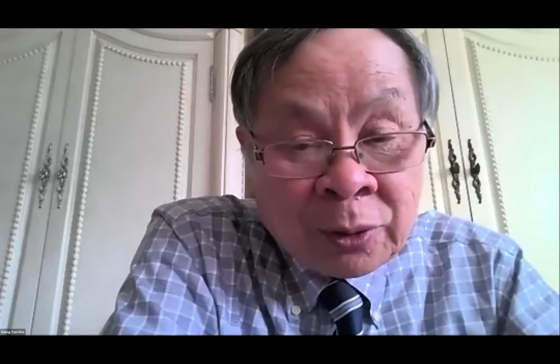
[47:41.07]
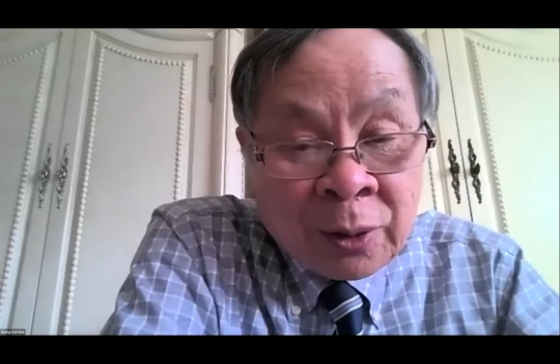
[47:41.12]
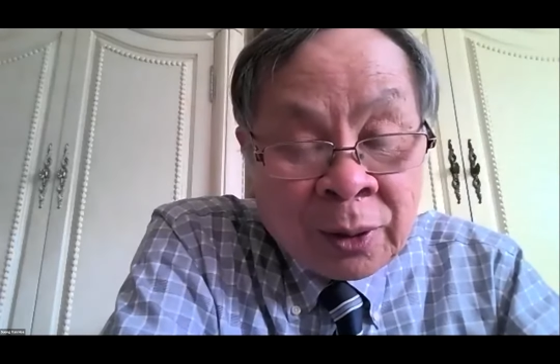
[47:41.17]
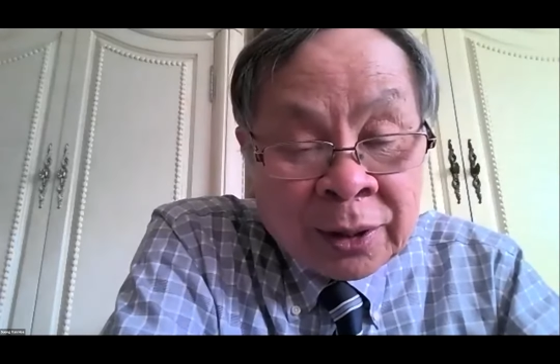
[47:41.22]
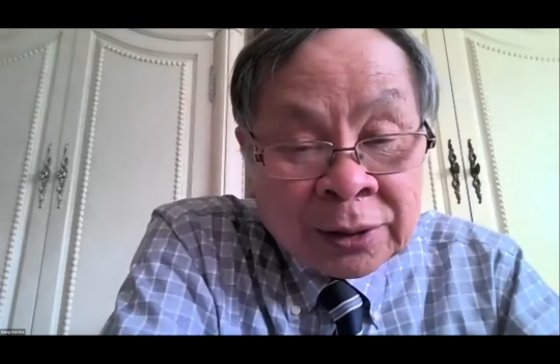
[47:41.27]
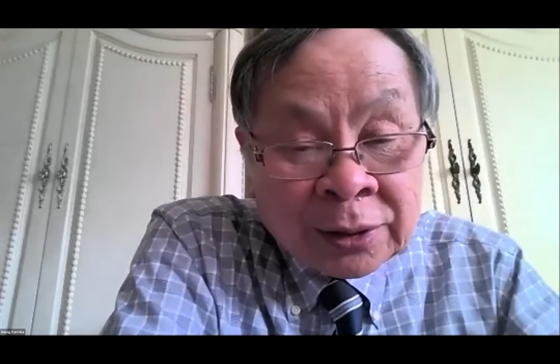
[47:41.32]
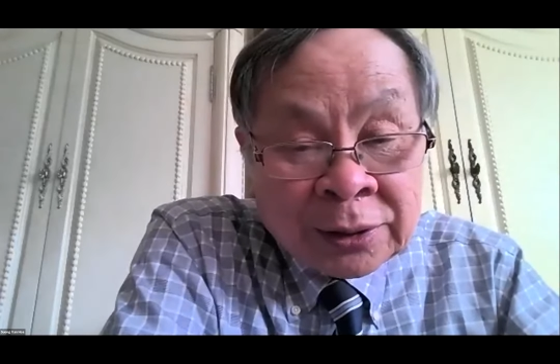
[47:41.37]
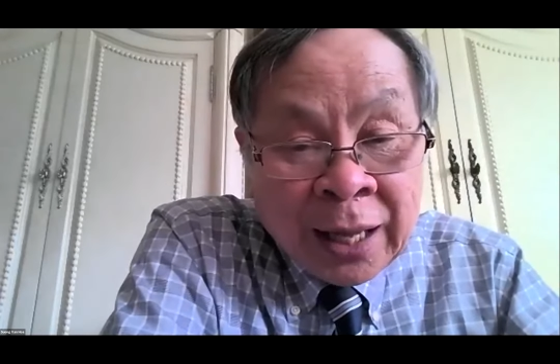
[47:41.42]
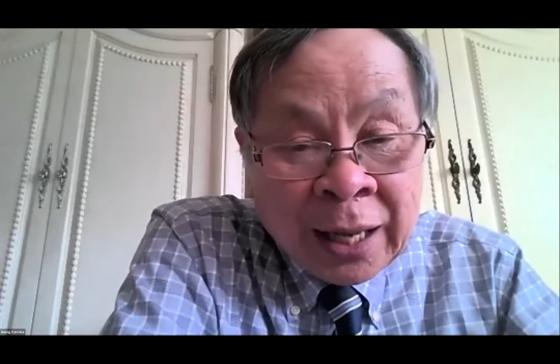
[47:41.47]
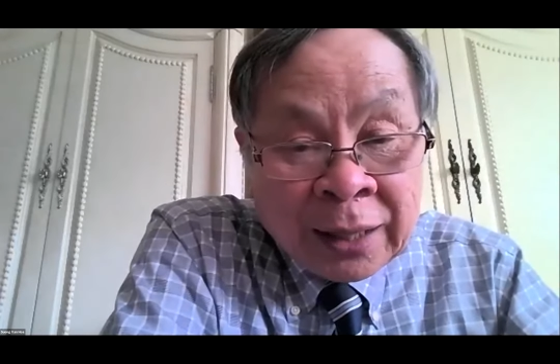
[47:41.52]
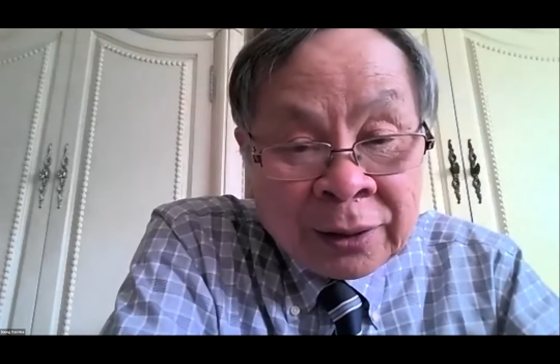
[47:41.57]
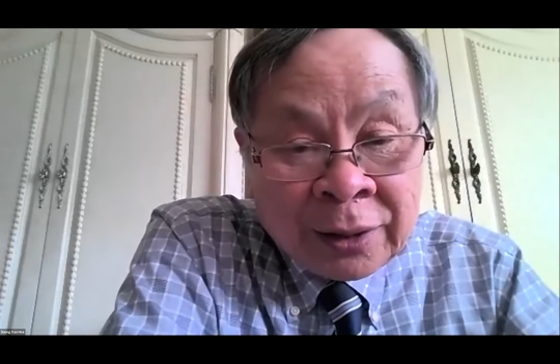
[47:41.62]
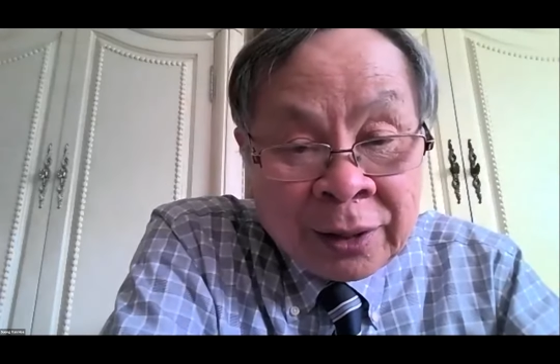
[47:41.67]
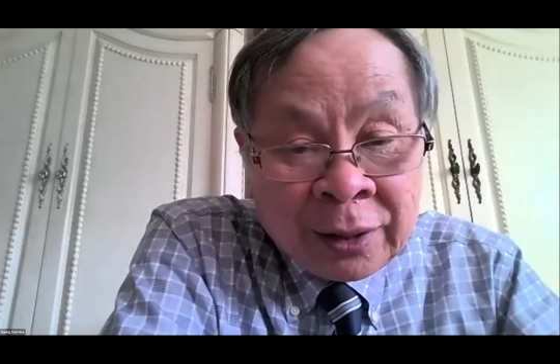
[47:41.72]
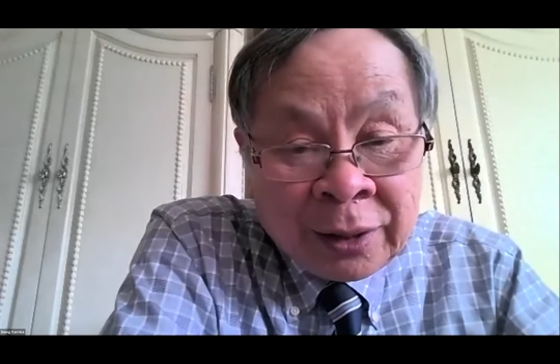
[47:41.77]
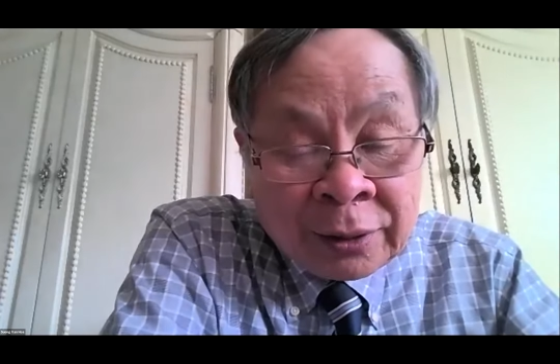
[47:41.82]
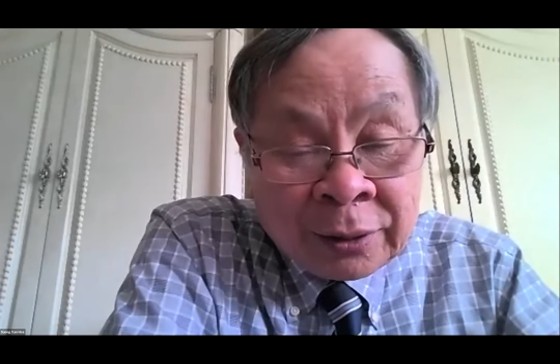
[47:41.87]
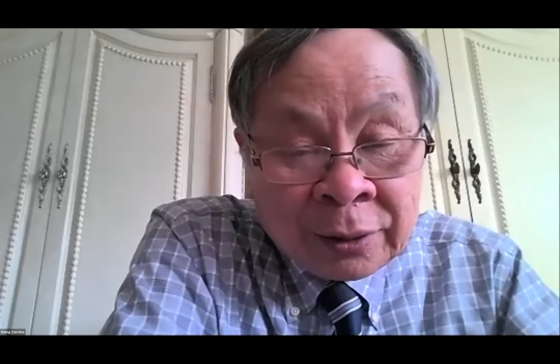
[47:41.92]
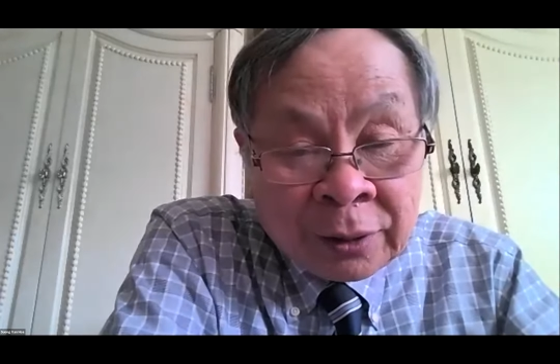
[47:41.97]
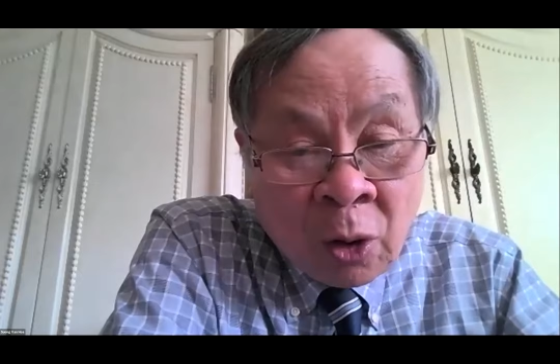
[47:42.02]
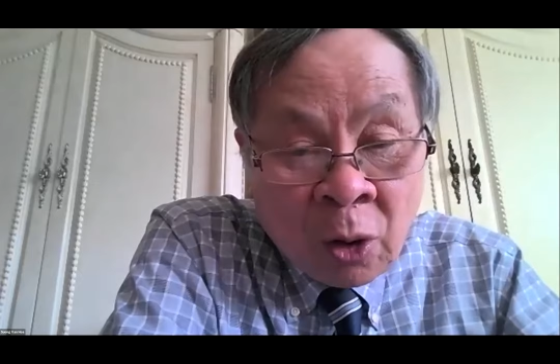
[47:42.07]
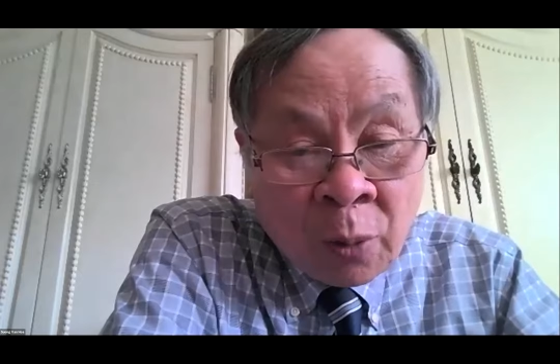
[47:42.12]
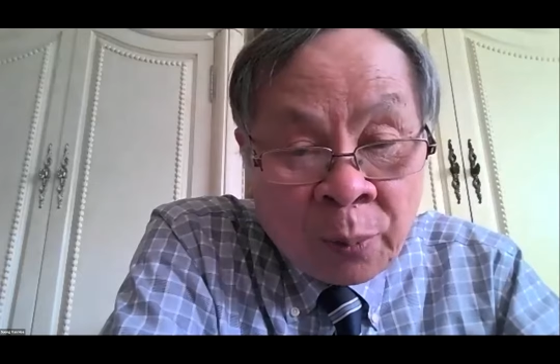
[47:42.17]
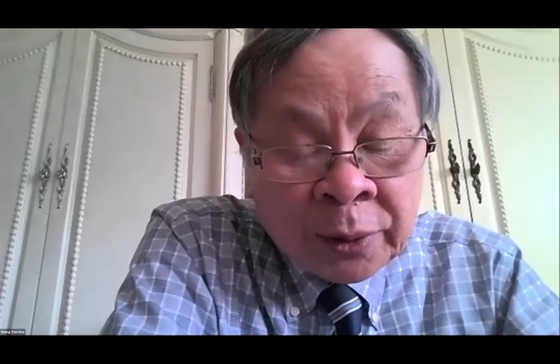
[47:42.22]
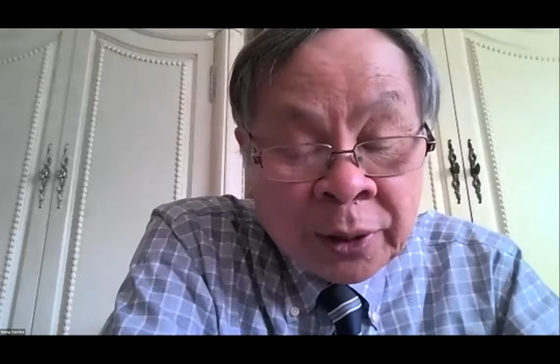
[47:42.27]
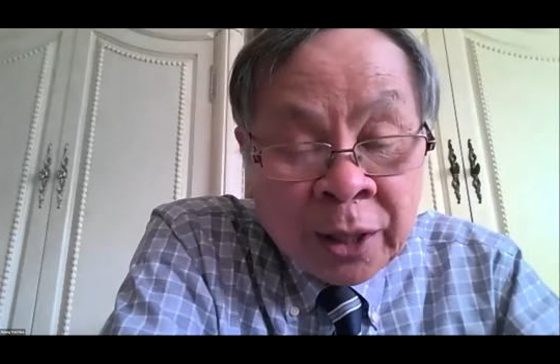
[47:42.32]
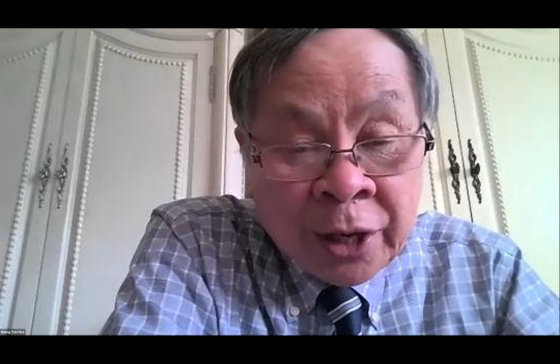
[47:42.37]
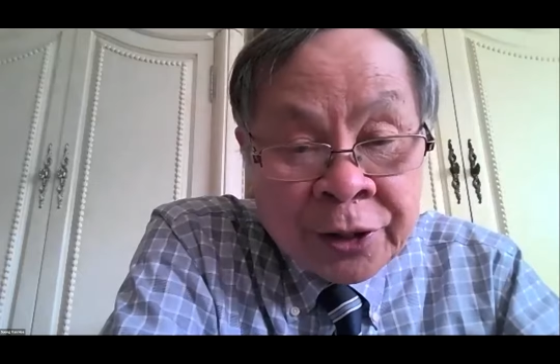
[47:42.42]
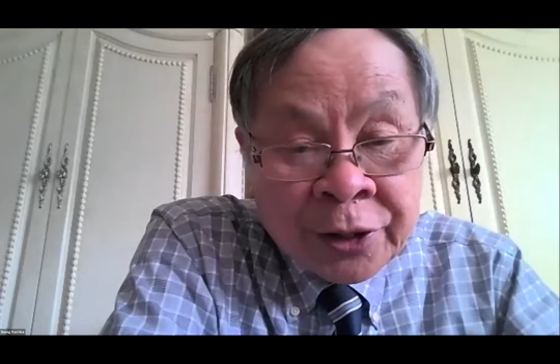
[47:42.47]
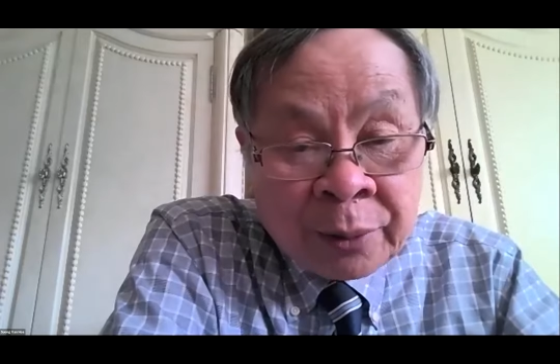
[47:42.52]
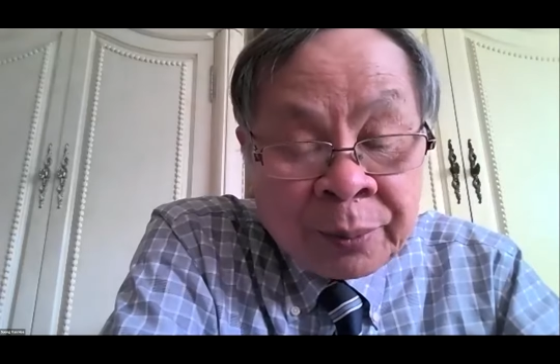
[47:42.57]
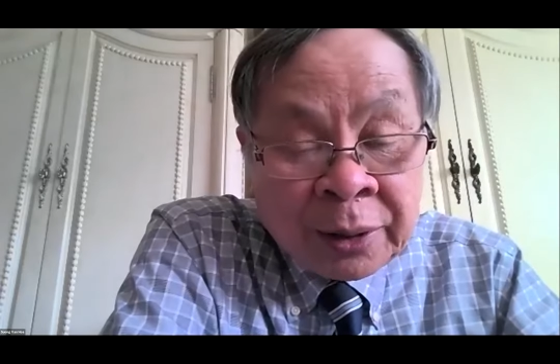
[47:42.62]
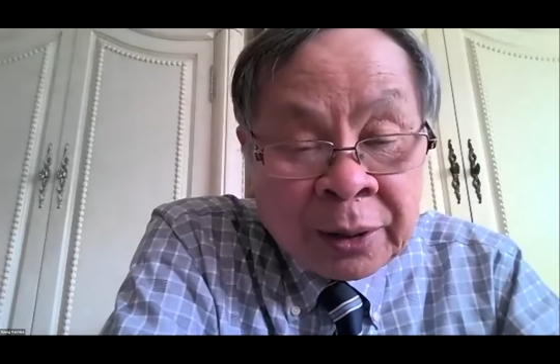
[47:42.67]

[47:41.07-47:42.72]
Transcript: to understand the operation,